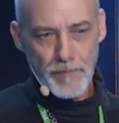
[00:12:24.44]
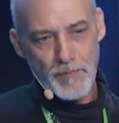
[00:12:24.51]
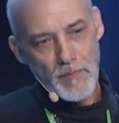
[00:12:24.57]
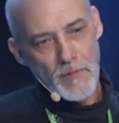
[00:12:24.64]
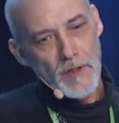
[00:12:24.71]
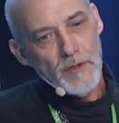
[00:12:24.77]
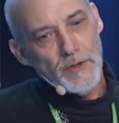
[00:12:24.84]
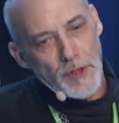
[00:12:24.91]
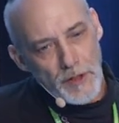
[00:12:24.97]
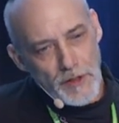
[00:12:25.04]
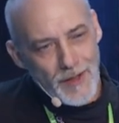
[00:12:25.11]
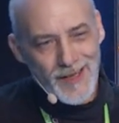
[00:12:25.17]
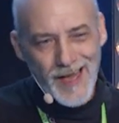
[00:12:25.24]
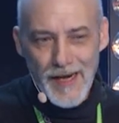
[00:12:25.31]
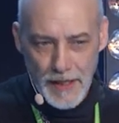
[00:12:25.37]
So you're
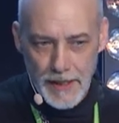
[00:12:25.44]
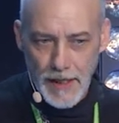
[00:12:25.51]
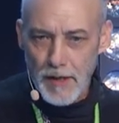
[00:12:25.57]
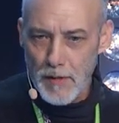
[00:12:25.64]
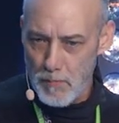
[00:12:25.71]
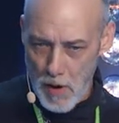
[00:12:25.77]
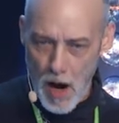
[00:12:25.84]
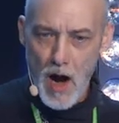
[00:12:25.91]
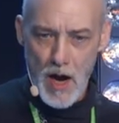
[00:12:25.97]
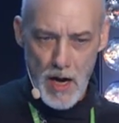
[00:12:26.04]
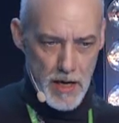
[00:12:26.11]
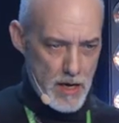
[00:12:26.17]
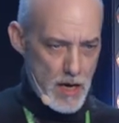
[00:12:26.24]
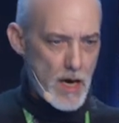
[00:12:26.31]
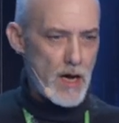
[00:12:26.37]
kind of getting by,
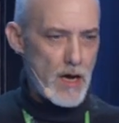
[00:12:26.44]
yeah?